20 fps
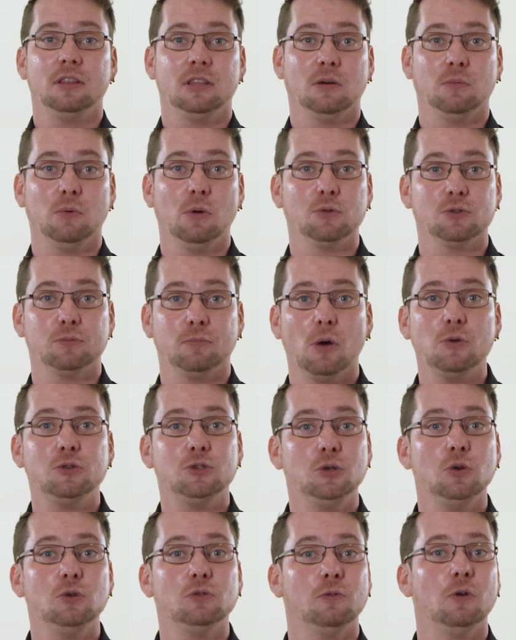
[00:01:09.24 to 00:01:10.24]
the world's
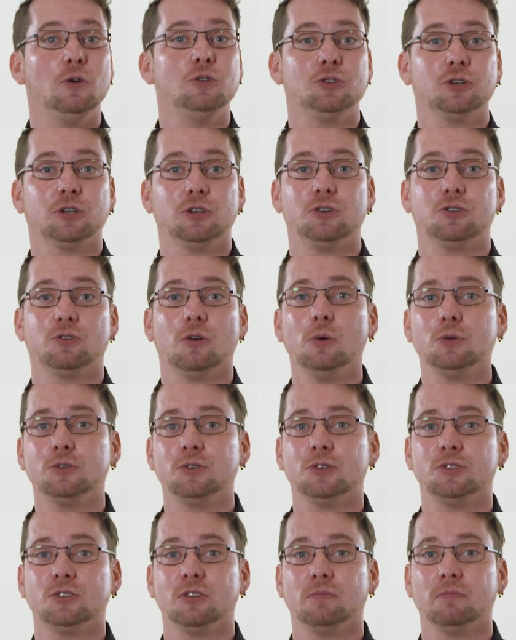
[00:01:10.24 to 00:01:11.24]
most used version control
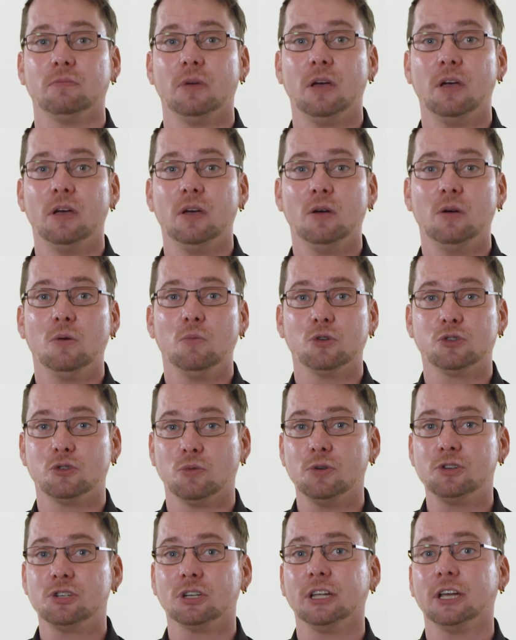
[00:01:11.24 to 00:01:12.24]
system, was
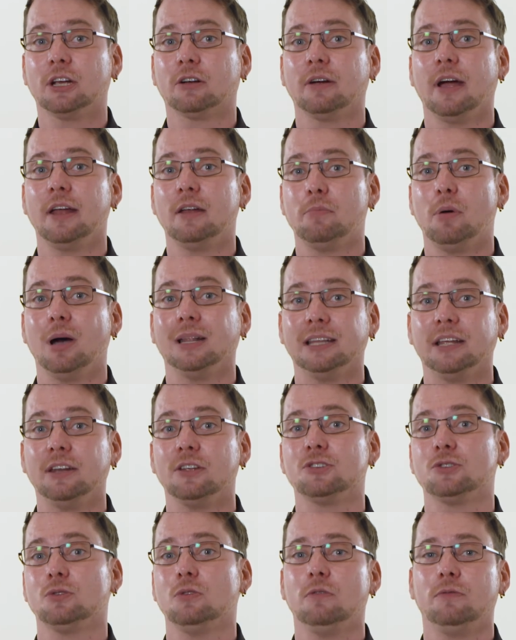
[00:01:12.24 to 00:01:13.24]
originally created by
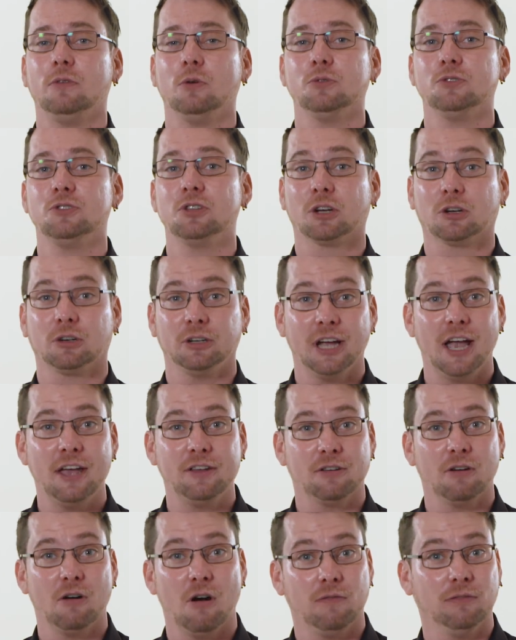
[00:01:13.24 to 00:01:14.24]
Linus Torvalds, the
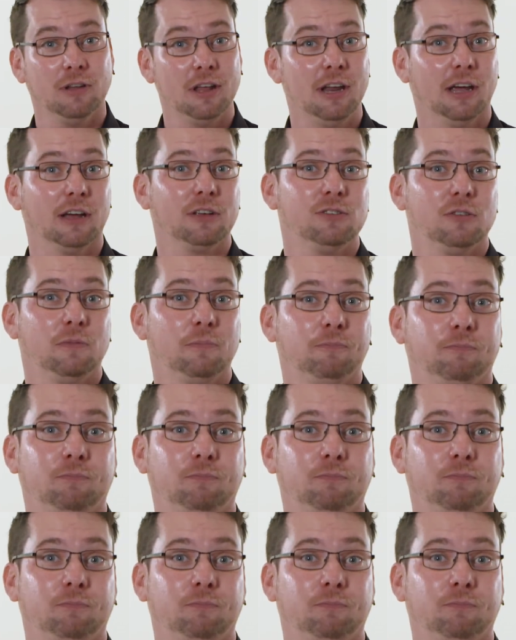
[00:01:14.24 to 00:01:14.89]
creator of Linux.